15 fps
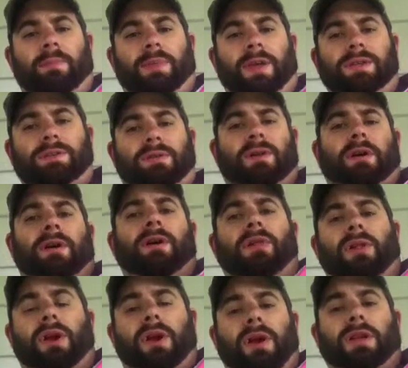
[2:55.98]
these are on
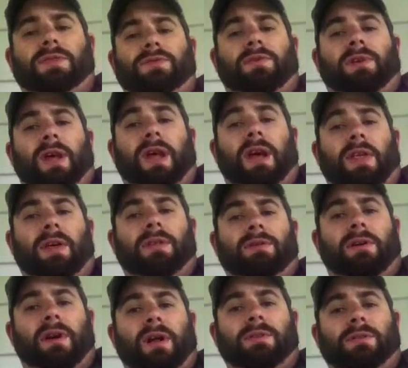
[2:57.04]
clearance for I think
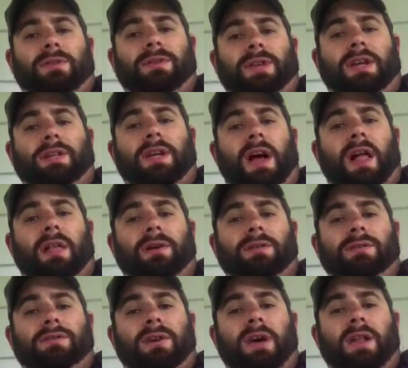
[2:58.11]
they're under
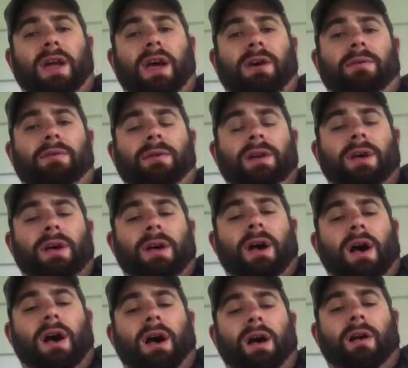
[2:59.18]
$10 right now.
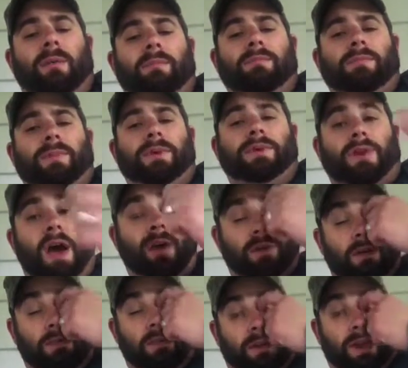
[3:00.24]
So I don't
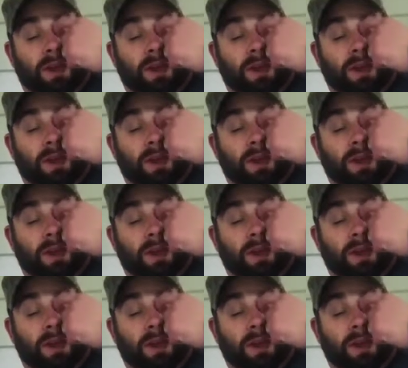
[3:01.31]
know if they're